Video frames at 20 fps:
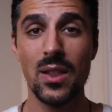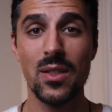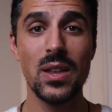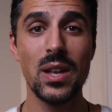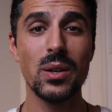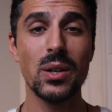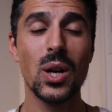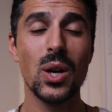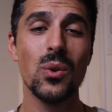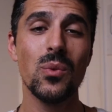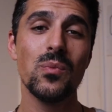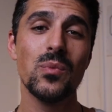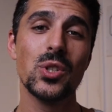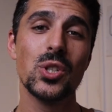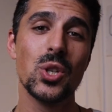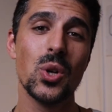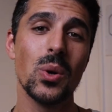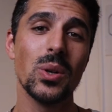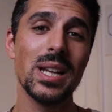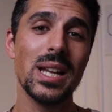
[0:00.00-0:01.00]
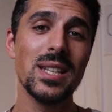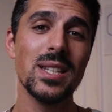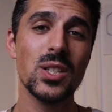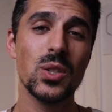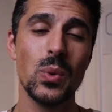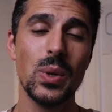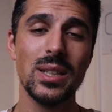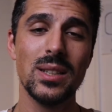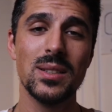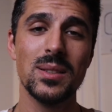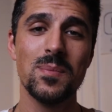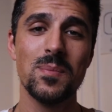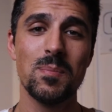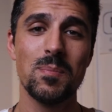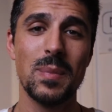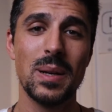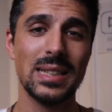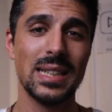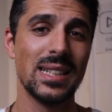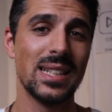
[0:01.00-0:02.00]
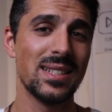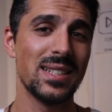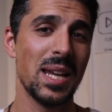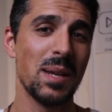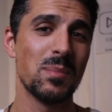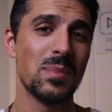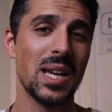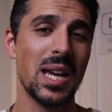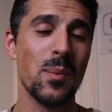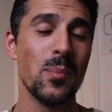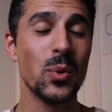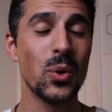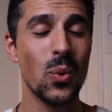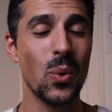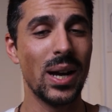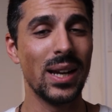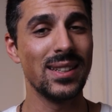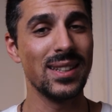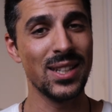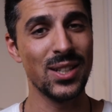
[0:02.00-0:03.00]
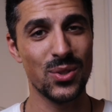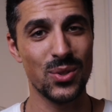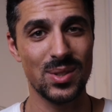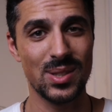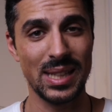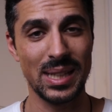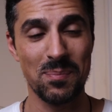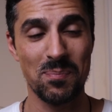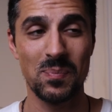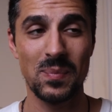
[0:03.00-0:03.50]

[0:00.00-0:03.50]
There you go, short and sweet, but at the same time quite interesting,